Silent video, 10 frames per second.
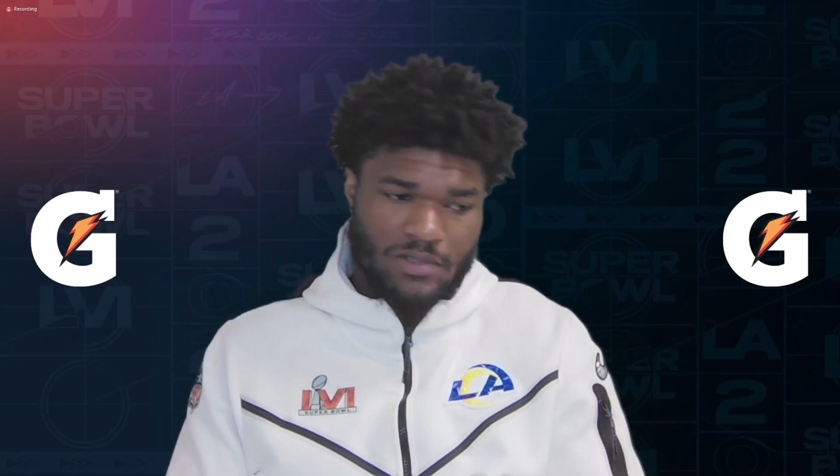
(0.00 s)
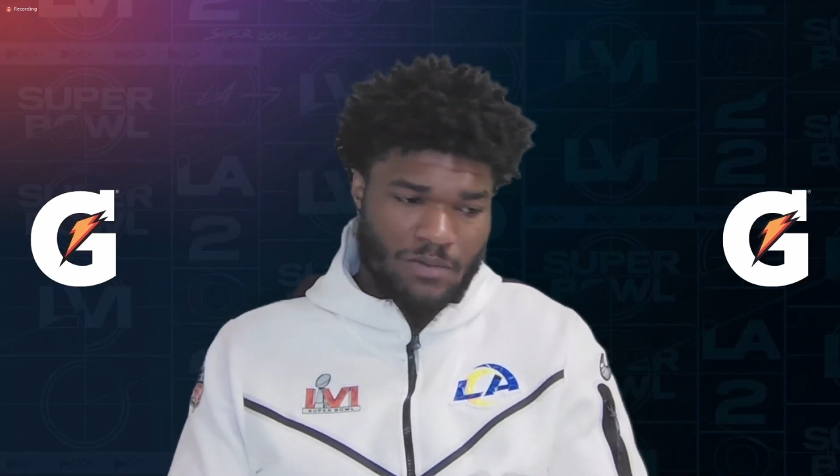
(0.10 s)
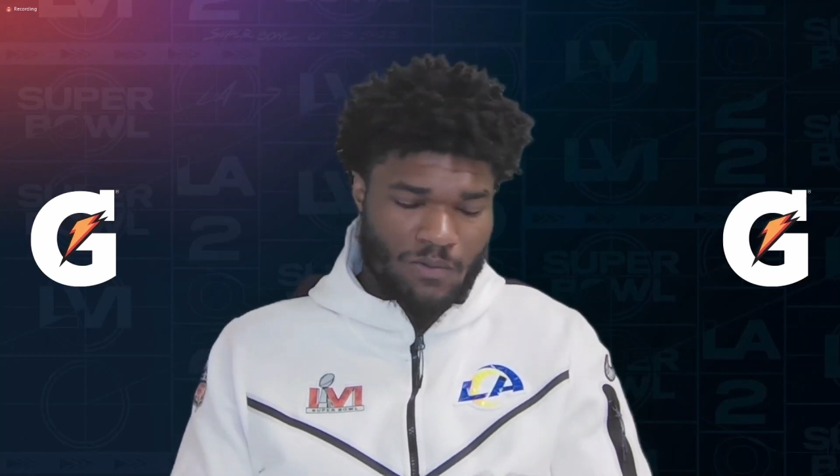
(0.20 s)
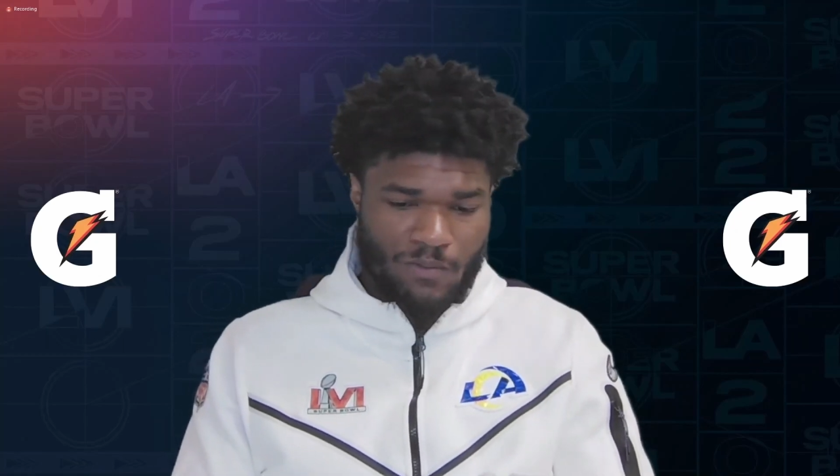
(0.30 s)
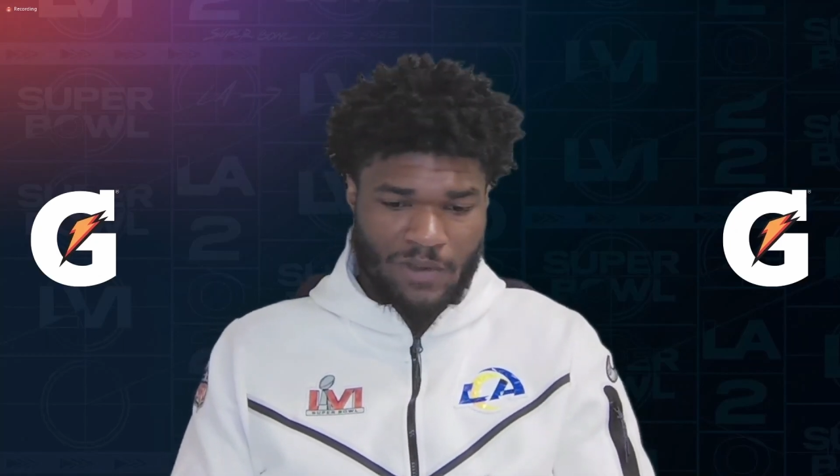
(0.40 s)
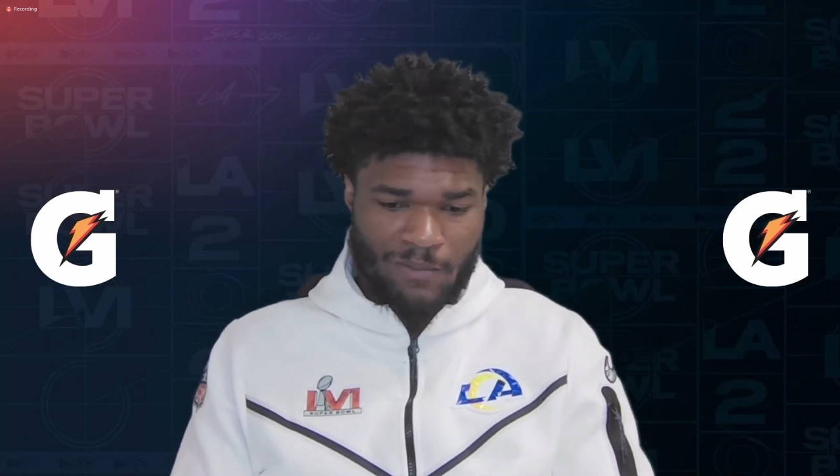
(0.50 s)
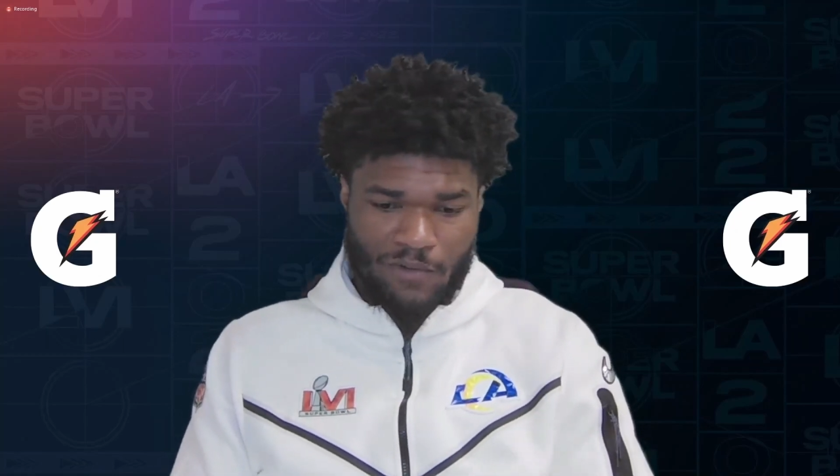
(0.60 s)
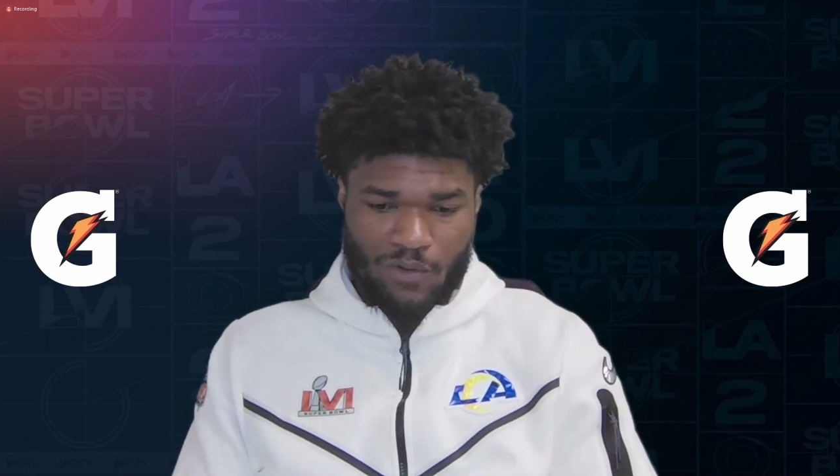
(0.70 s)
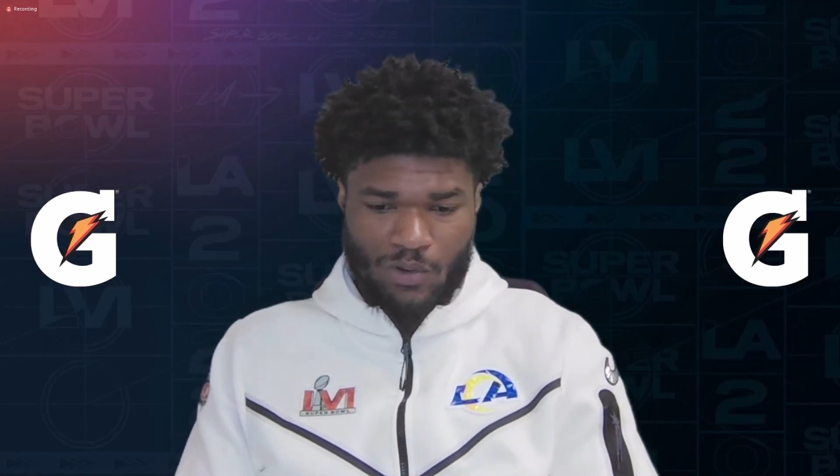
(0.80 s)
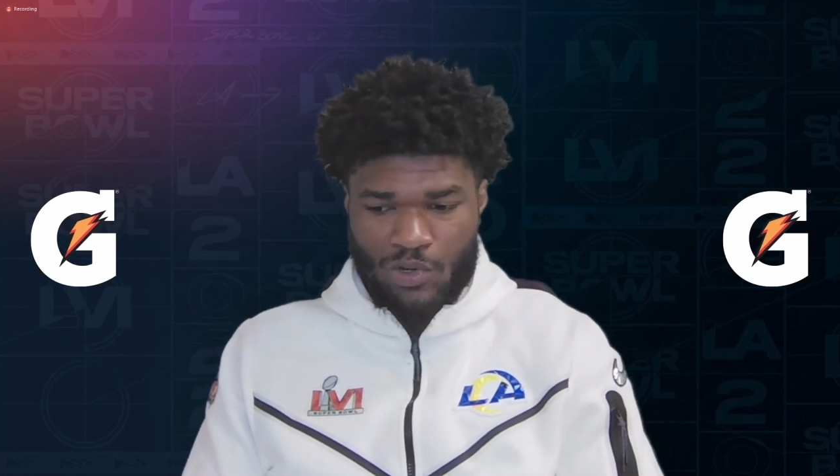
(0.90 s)
even before
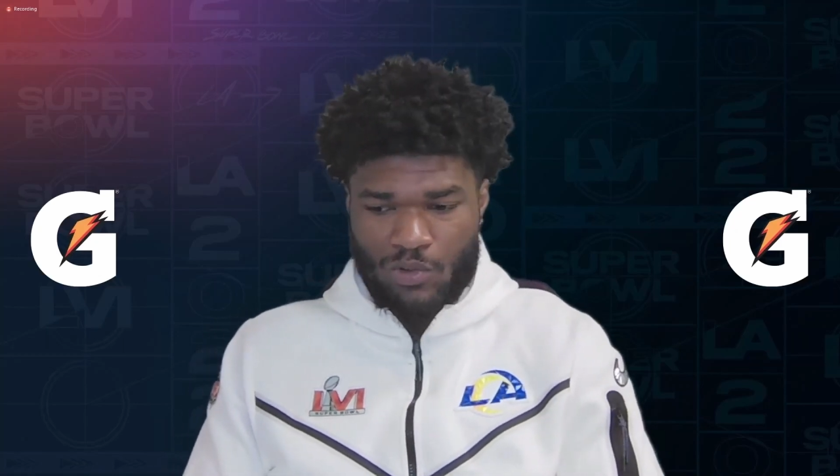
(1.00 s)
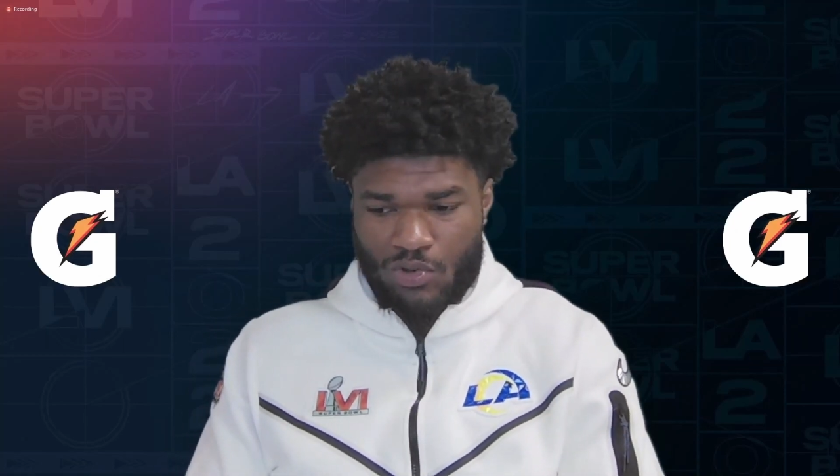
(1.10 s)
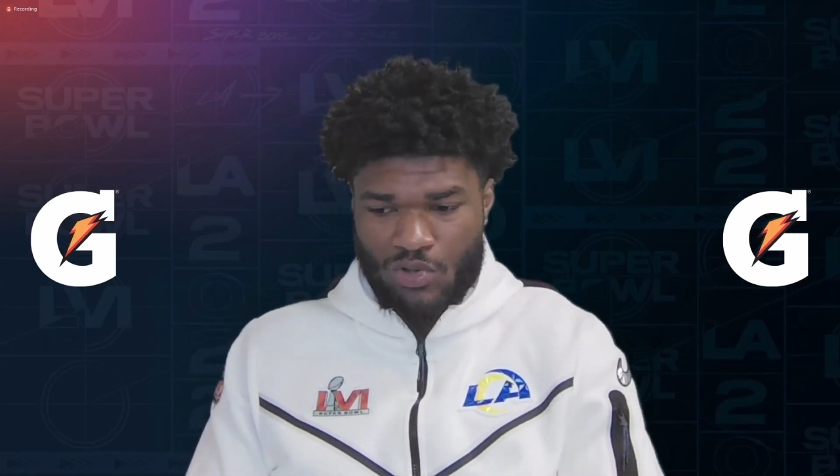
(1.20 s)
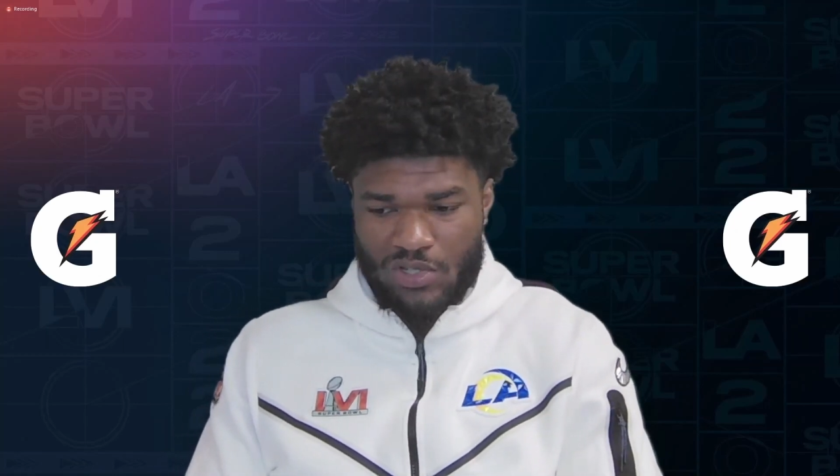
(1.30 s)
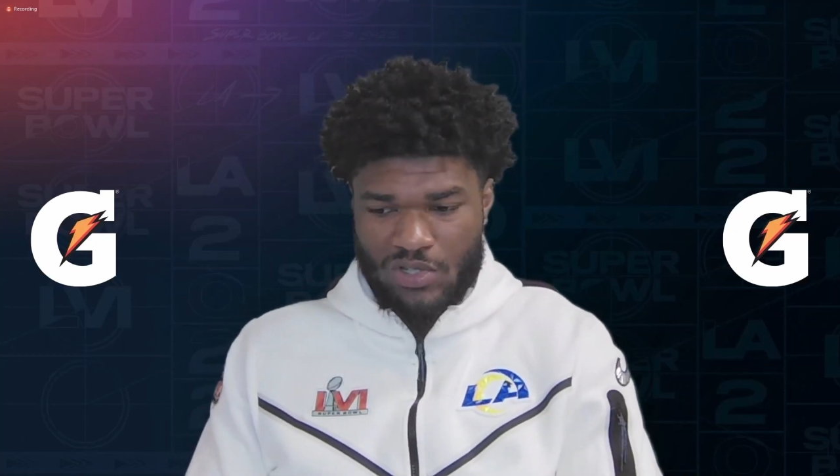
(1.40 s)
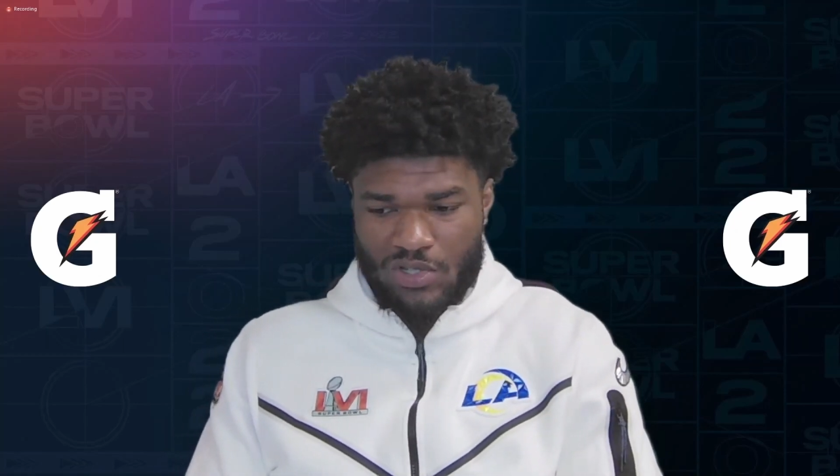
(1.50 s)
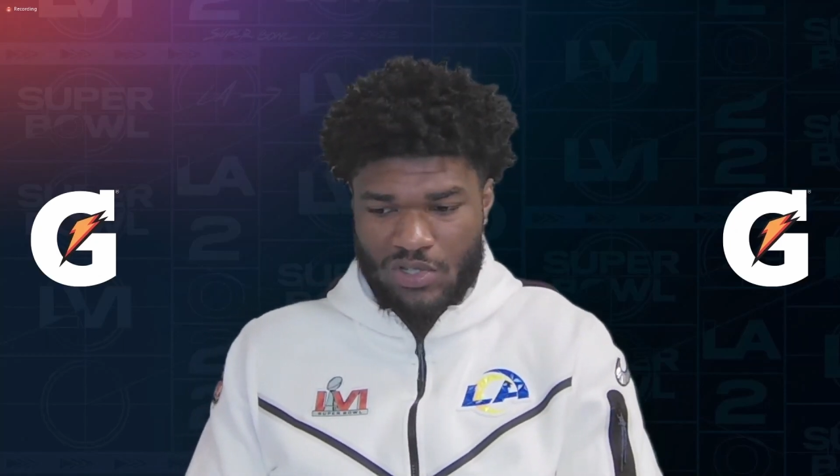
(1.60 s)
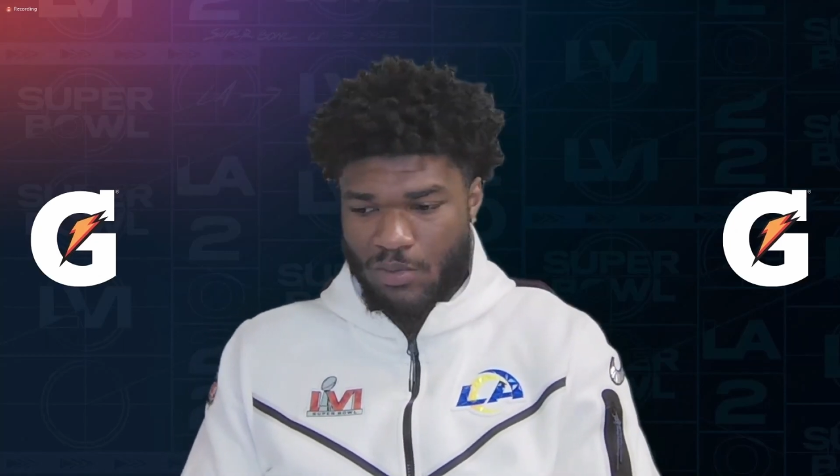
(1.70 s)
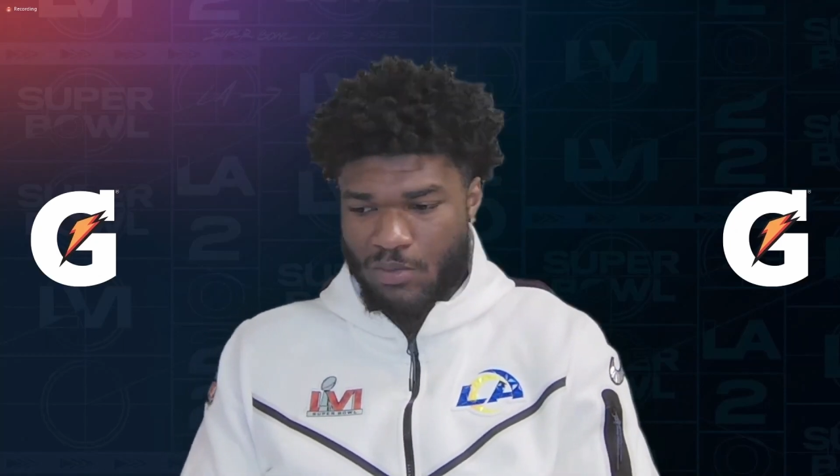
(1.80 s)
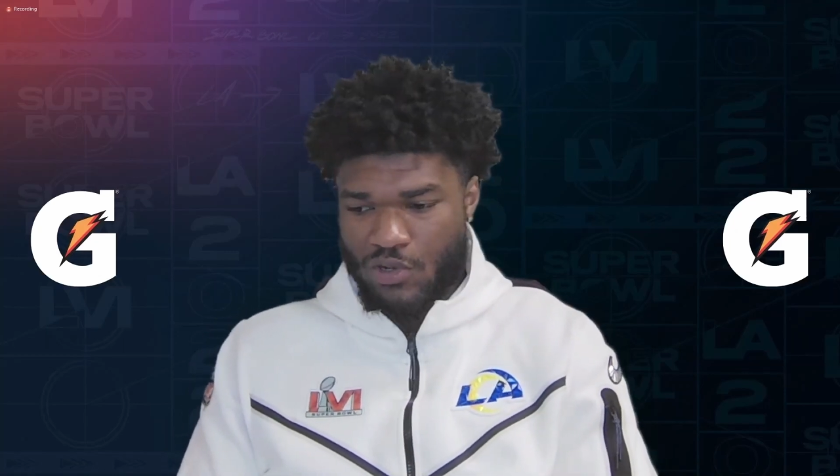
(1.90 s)
we knew we were going to the Super
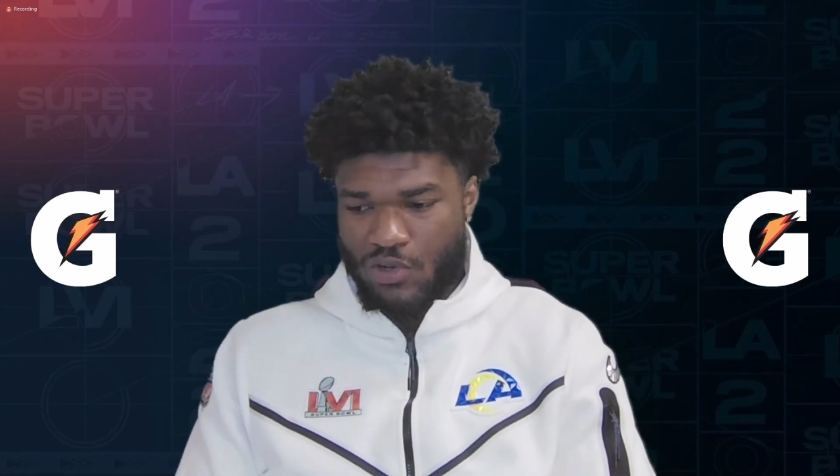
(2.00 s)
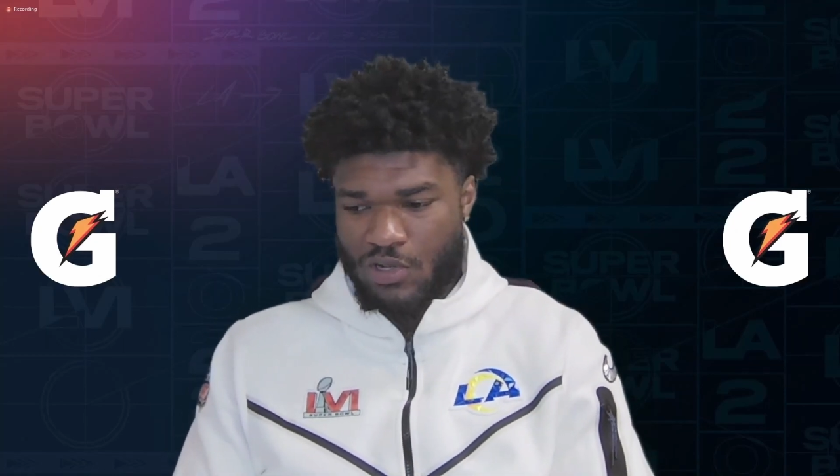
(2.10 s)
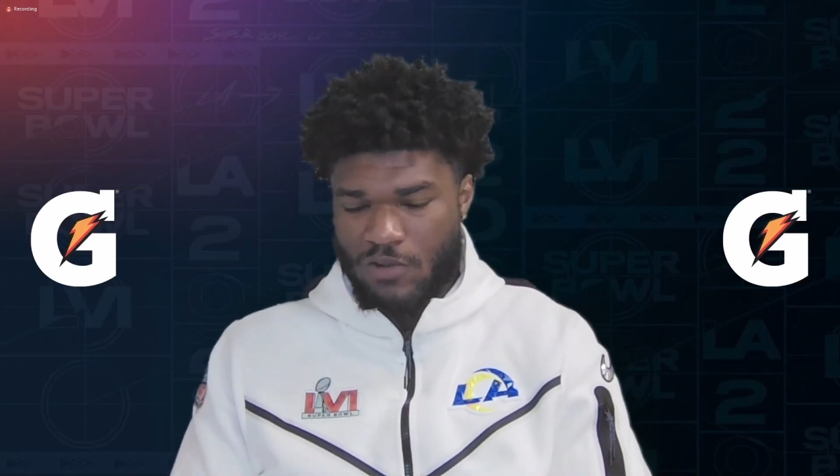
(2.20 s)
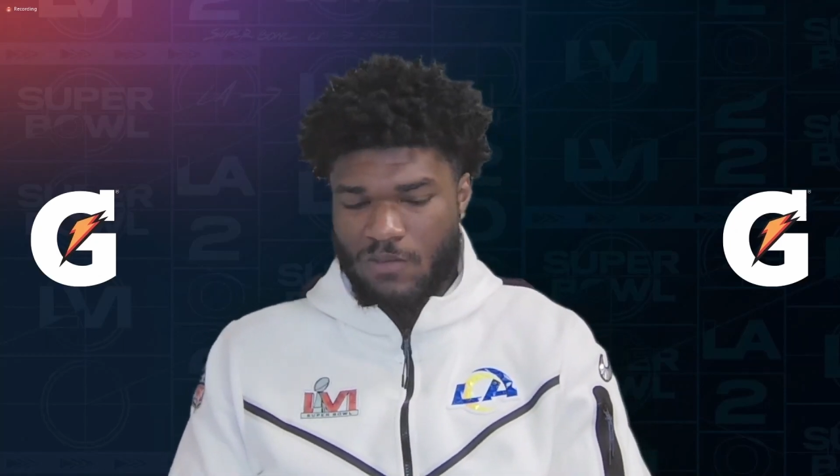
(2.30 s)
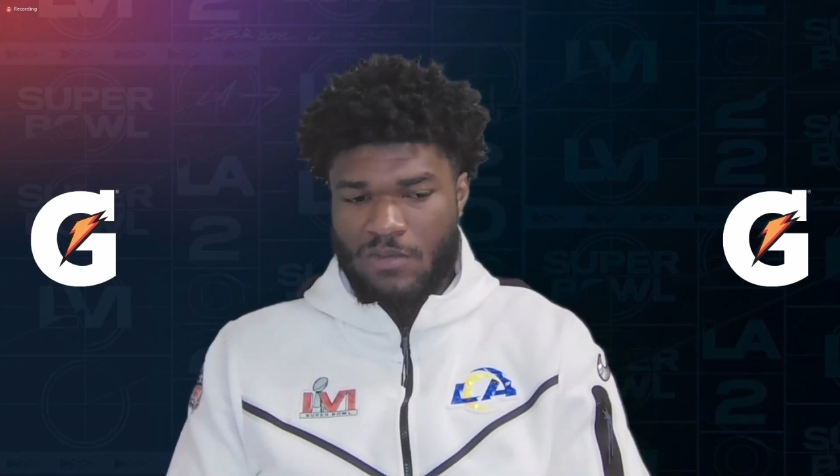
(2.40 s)
Bowl, um,